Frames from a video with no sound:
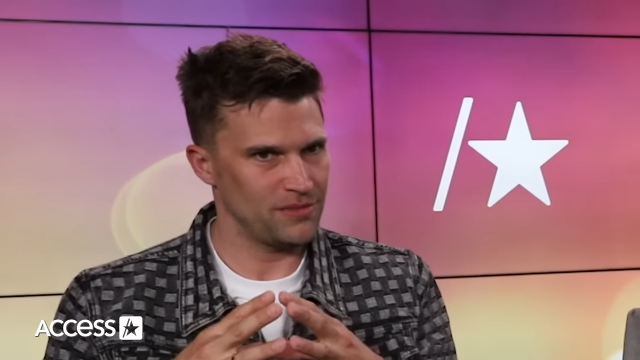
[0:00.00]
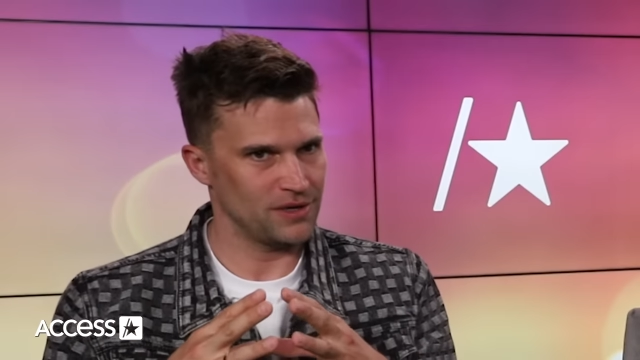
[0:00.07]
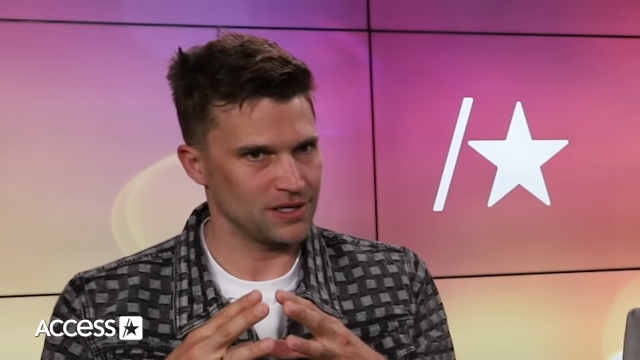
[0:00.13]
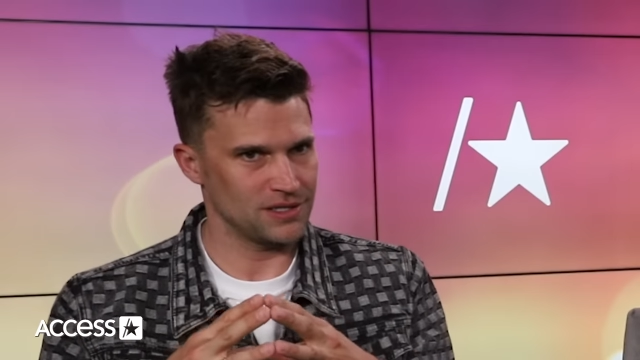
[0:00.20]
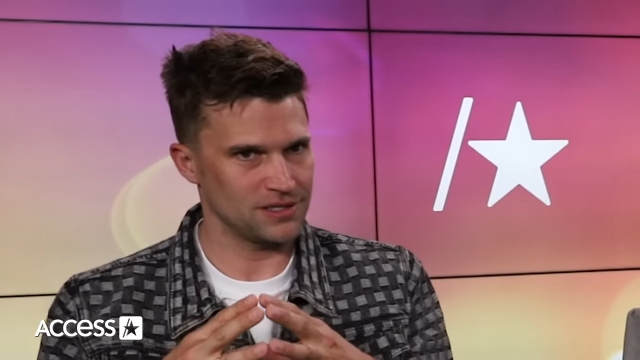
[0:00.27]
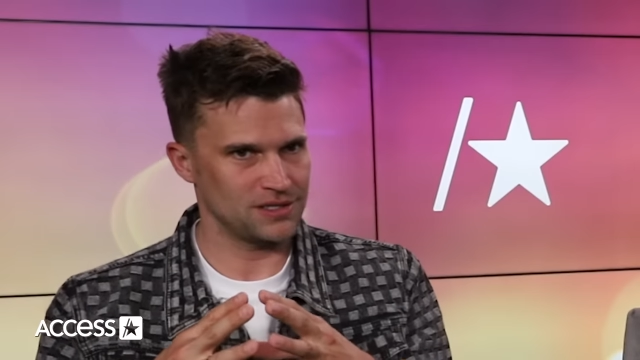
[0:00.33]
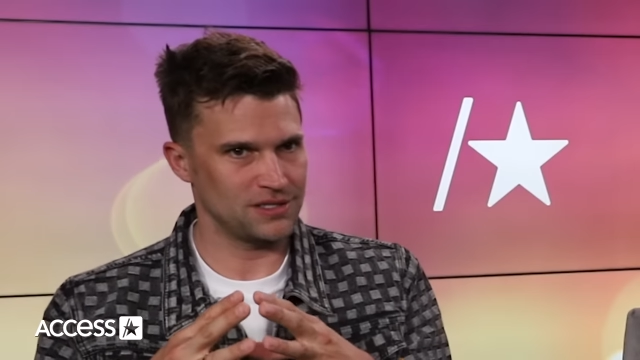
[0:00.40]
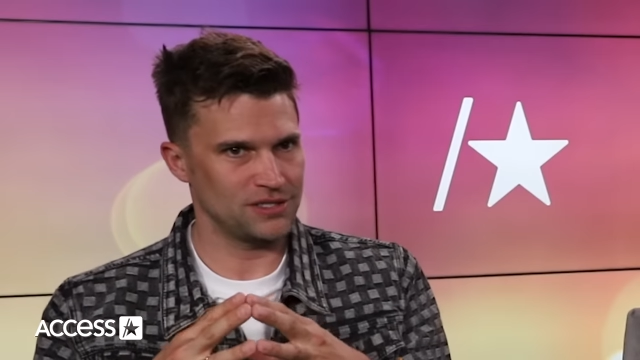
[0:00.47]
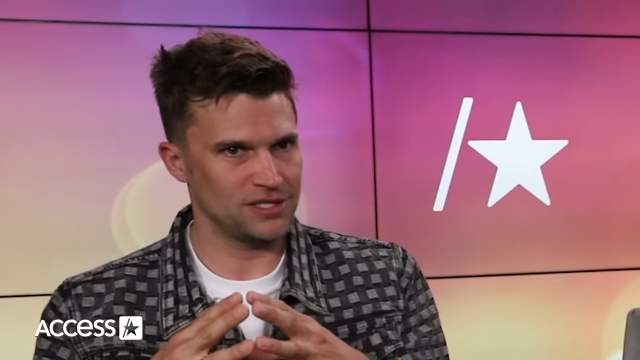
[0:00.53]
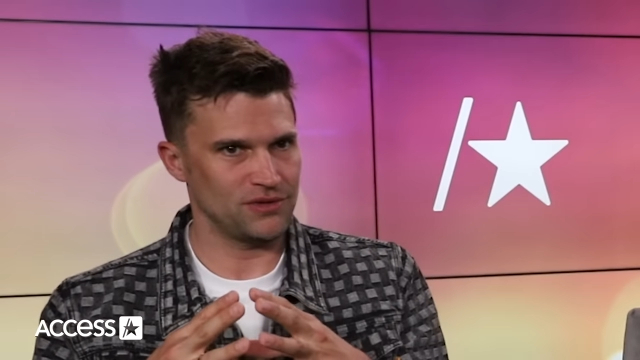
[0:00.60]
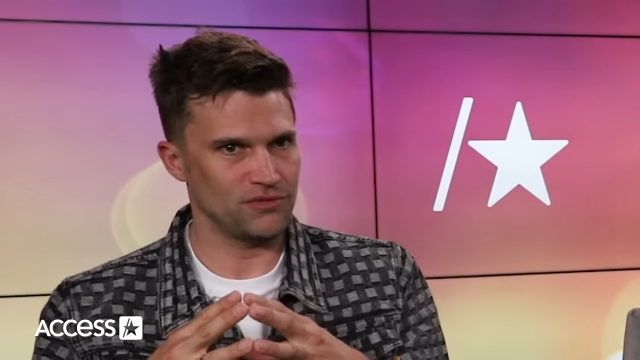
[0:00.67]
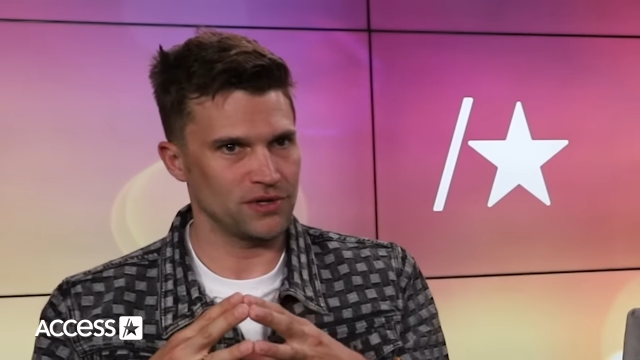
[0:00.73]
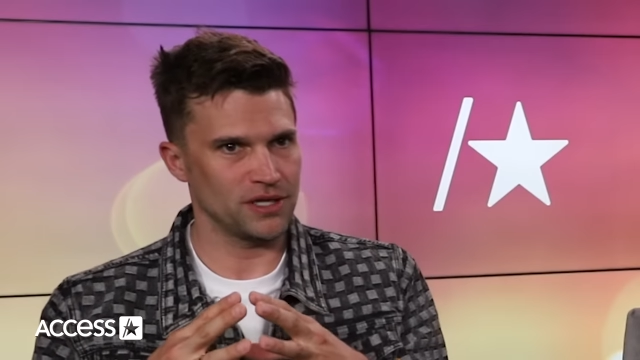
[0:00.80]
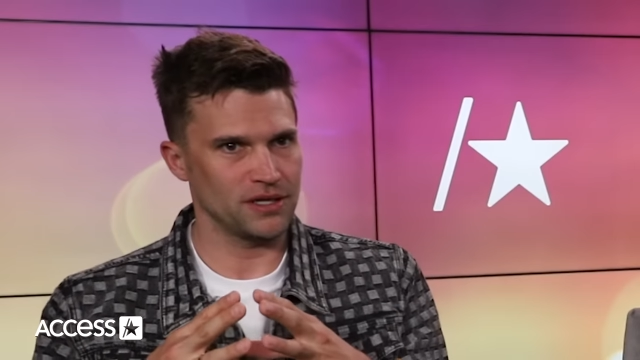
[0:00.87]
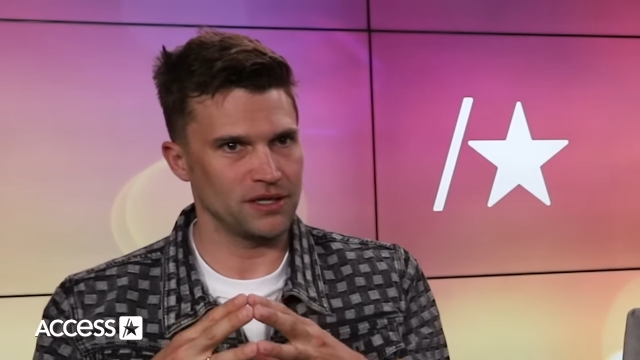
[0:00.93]
because she
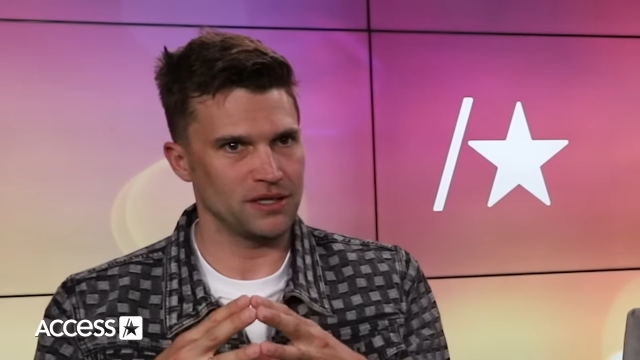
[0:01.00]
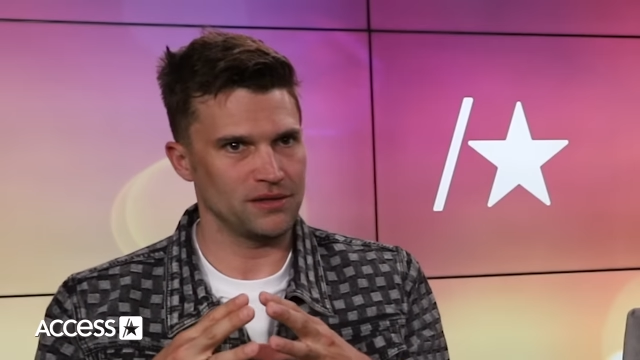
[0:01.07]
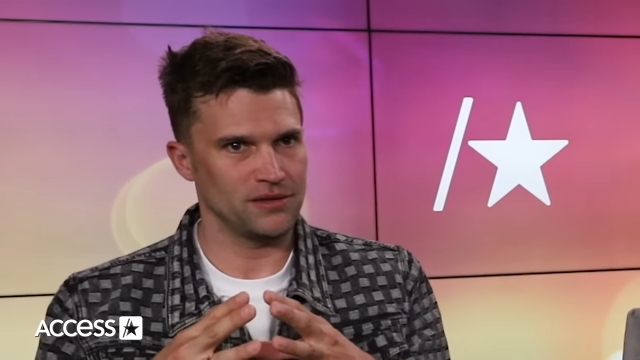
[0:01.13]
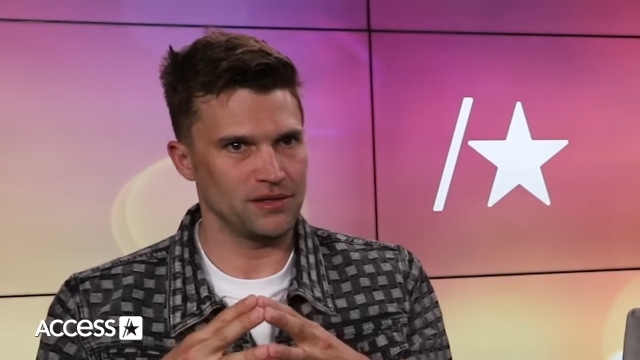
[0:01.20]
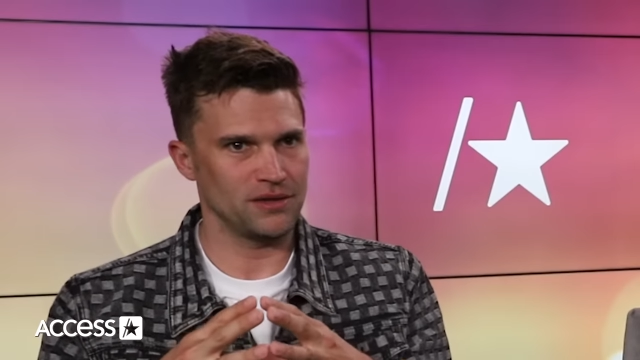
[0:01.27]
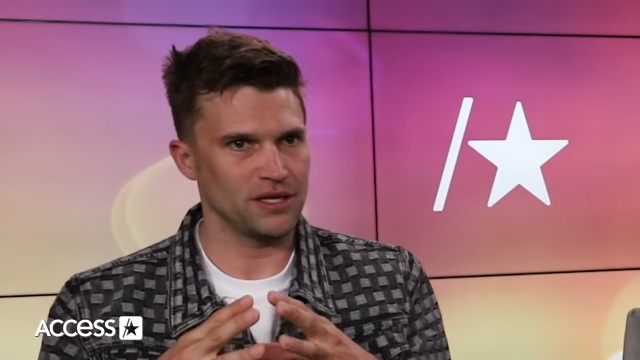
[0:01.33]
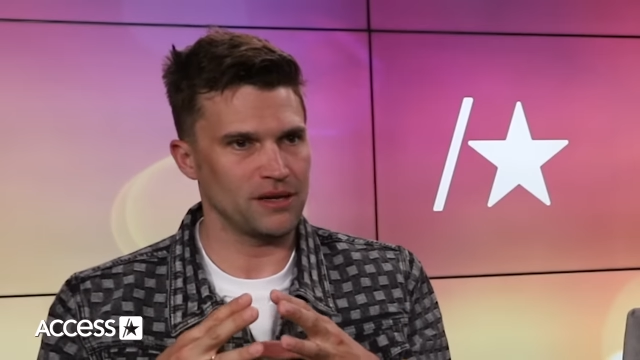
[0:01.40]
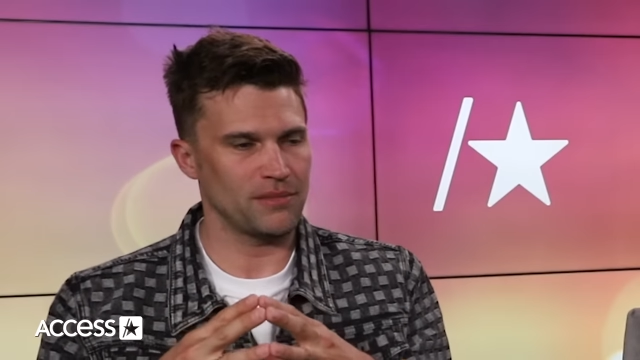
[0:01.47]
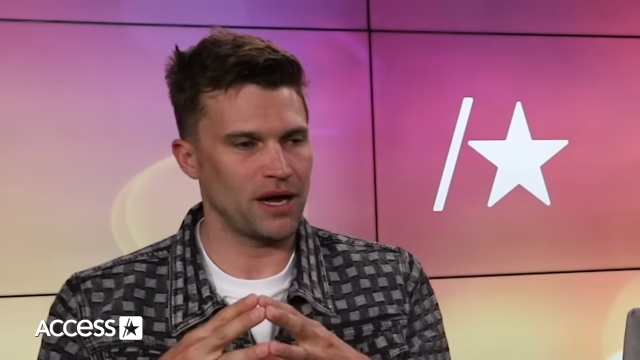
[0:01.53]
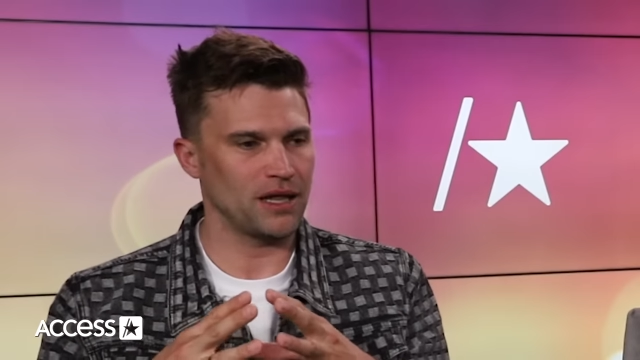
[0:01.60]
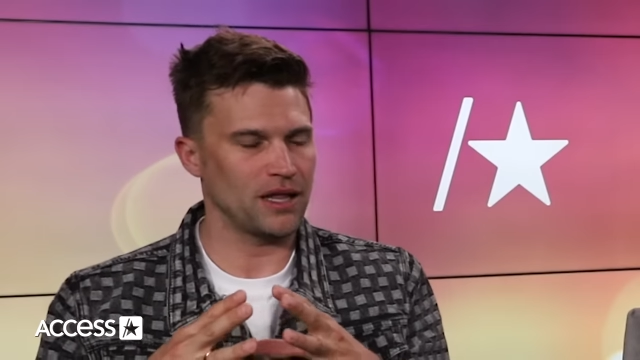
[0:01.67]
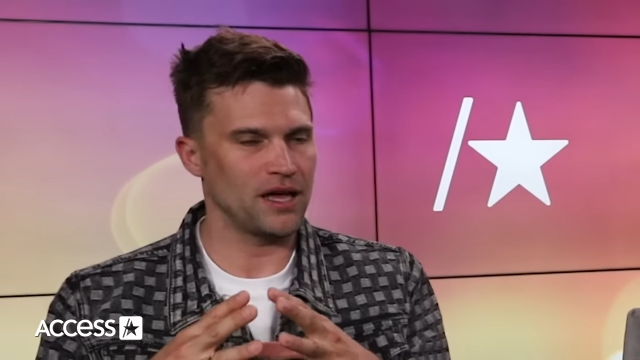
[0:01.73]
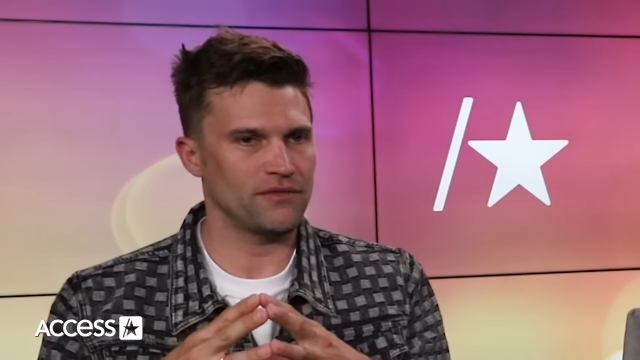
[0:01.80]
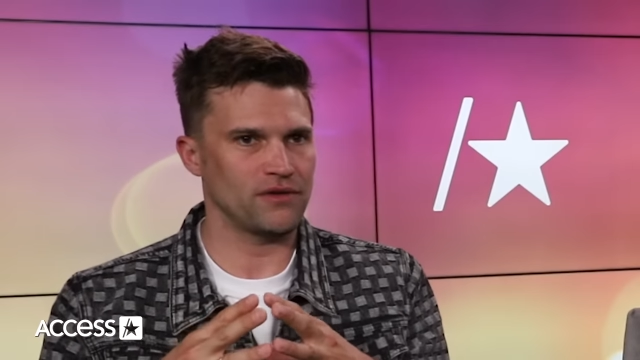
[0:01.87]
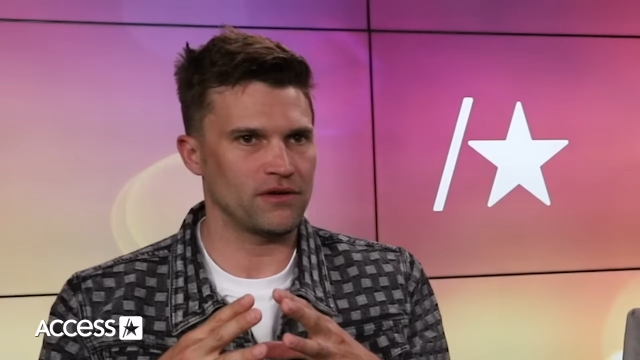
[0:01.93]
really lit
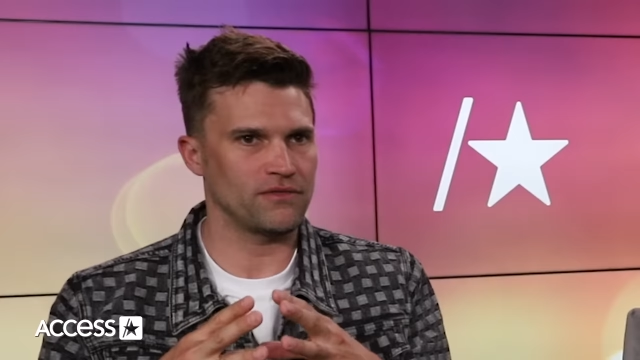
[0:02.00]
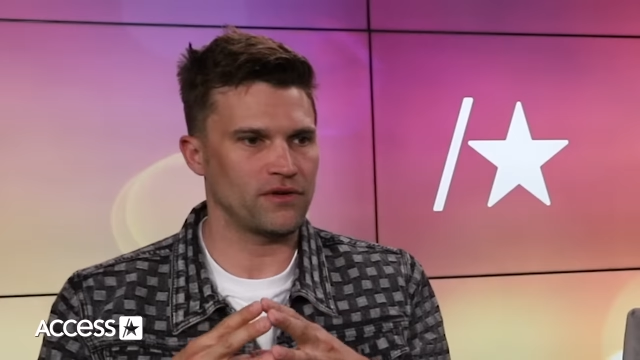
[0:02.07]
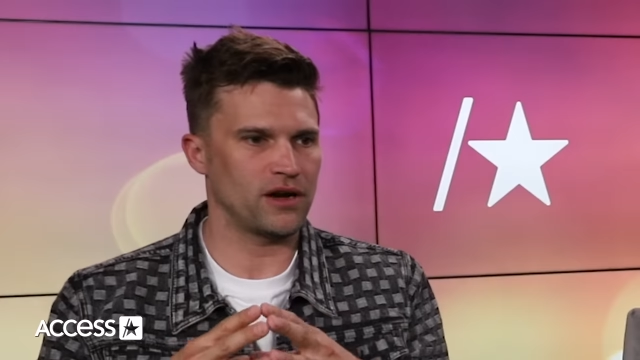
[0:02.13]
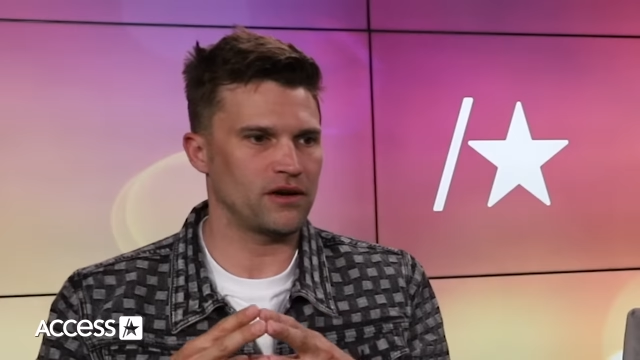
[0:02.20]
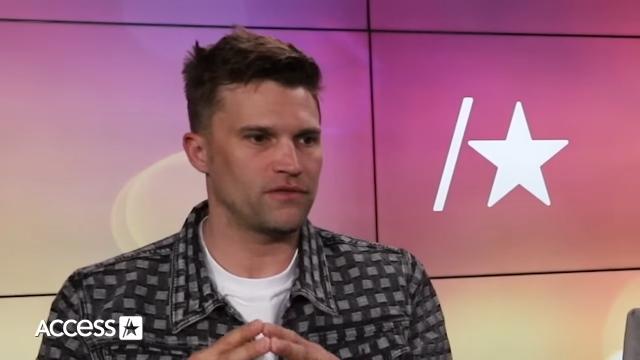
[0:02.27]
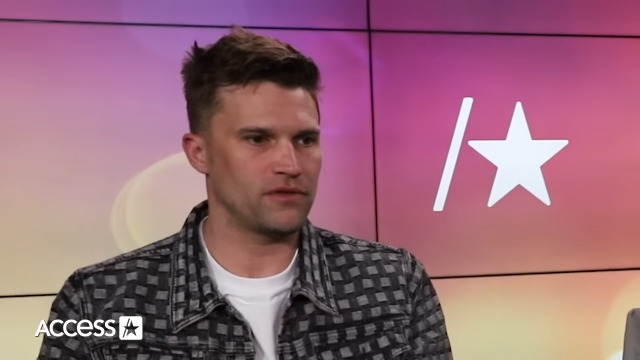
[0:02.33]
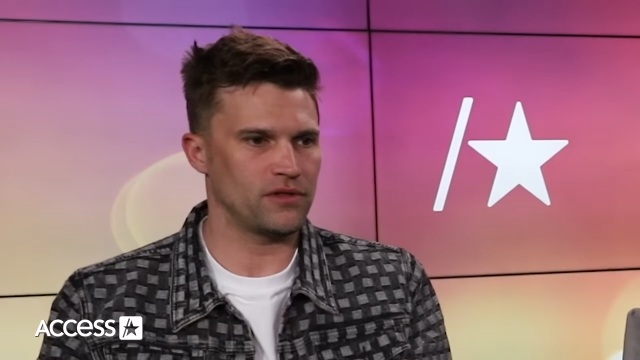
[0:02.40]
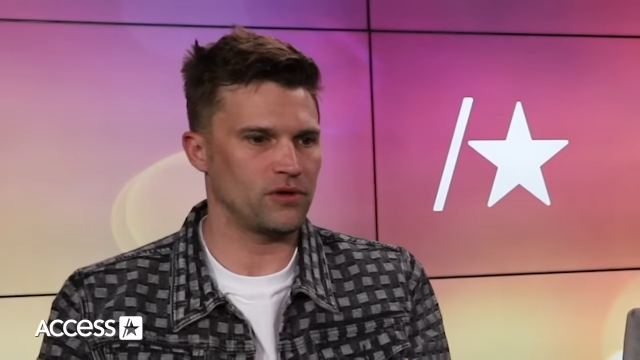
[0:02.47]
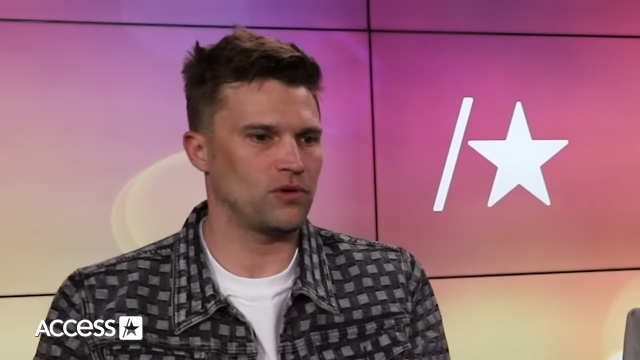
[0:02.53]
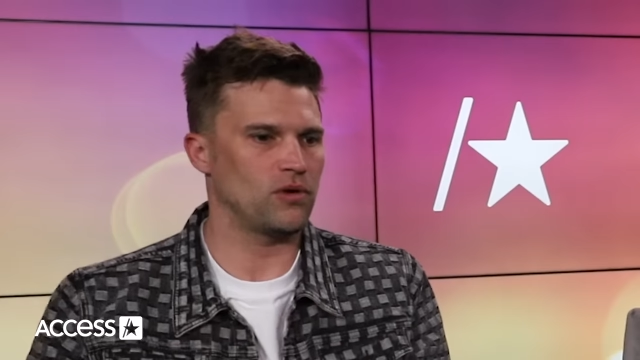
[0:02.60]
my life on fire for the